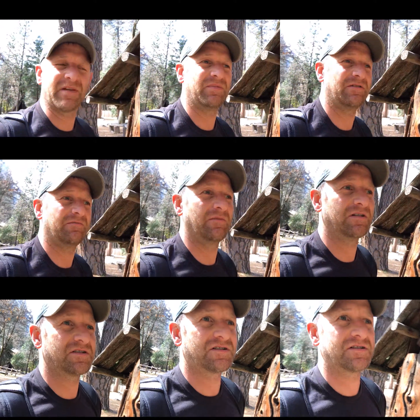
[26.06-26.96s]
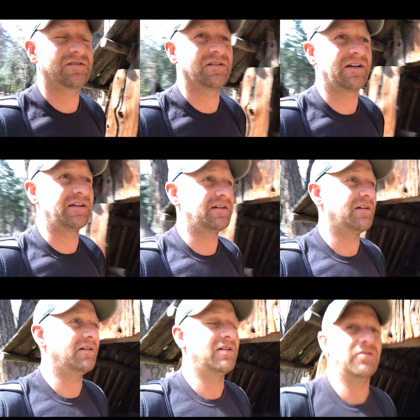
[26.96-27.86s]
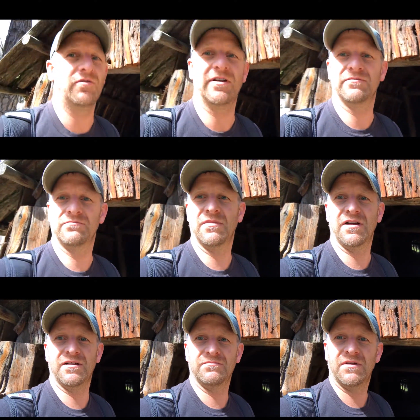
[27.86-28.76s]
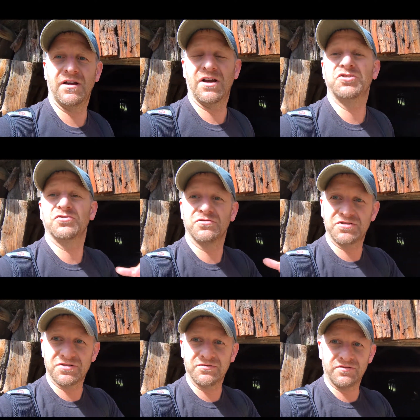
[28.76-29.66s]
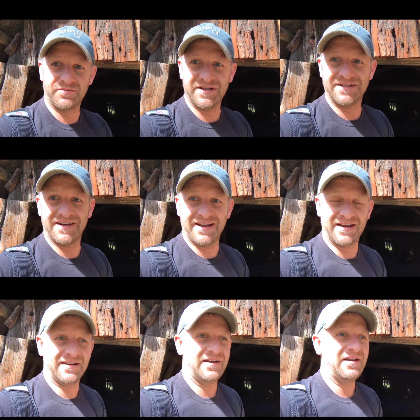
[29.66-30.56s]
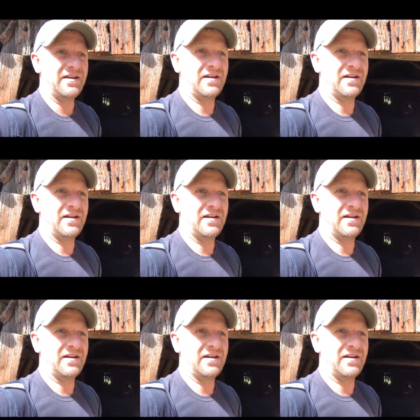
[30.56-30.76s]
it'd be much like what a church would be today.